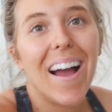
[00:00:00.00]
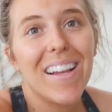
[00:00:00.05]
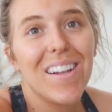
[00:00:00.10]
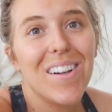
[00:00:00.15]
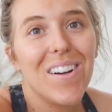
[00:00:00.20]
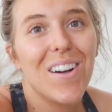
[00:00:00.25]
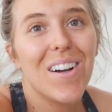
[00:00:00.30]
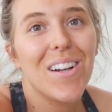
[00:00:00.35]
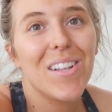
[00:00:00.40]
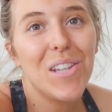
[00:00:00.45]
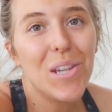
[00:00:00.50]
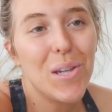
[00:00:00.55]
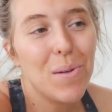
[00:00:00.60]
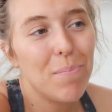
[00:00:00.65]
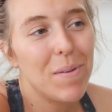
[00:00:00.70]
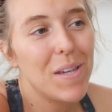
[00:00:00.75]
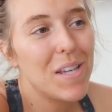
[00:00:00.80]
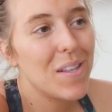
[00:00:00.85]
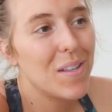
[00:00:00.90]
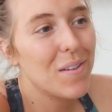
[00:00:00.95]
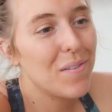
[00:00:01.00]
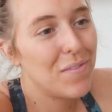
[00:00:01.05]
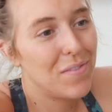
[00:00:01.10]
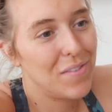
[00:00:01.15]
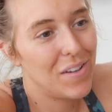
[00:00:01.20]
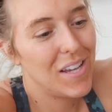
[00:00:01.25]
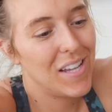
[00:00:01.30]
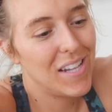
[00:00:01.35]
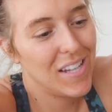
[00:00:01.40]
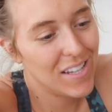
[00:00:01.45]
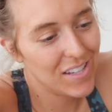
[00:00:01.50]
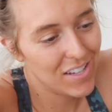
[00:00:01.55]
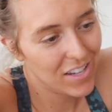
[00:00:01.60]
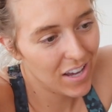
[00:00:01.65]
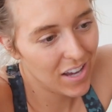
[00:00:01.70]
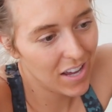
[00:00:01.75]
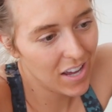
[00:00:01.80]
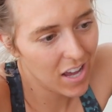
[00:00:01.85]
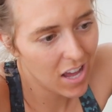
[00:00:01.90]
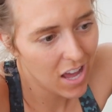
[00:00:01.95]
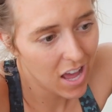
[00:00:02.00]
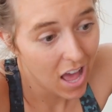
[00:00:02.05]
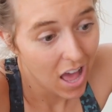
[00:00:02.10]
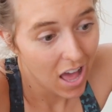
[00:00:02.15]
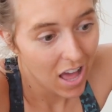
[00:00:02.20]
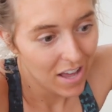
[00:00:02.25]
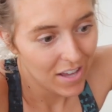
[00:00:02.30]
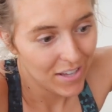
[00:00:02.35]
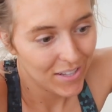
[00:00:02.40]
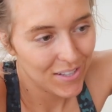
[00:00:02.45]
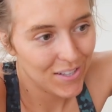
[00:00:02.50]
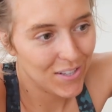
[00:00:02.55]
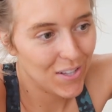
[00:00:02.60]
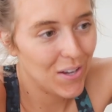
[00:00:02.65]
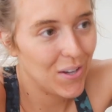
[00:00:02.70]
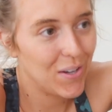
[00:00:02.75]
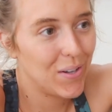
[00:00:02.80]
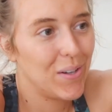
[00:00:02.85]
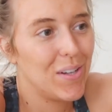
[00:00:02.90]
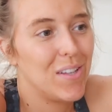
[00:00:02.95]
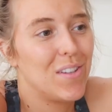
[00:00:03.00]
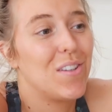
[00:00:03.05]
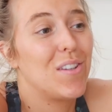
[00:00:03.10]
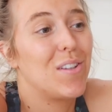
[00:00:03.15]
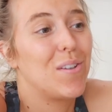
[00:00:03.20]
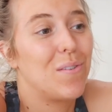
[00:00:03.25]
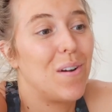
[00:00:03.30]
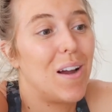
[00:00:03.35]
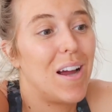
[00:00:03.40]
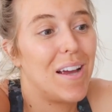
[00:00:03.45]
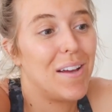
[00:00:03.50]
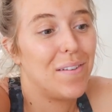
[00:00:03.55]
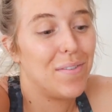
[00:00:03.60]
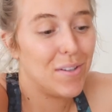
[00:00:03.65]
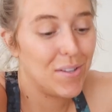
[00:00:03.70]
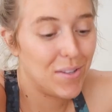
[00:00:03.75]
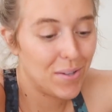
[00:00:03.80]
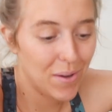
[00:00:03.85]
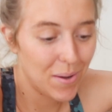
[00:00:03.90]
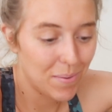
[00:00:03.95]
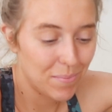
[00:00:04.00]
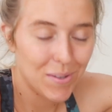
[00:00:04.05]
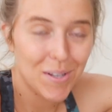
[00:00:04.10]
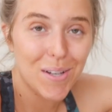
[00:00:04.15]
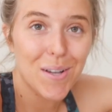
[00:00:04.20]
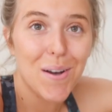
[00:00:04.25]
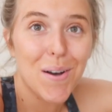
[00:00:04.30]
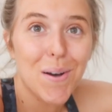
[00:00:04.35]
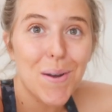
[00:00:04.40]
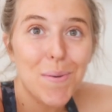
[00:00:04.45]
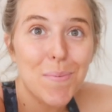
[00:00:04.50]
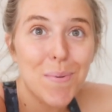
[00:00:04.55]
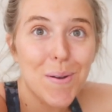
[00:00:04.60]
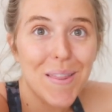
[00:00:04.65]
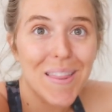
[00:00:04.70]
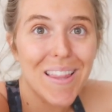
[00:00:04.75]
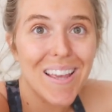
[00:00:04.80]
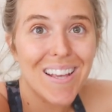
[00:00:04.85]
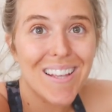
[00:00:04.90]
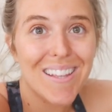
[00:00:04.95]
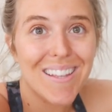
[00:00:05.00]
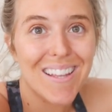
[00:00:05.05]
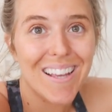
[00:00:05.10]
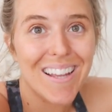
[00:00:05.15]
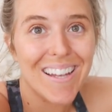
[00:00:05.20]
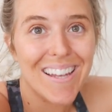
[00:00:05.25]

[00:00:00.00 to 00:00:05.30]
I got a new piece of furniture. So it just arrived, so I'm gonna open this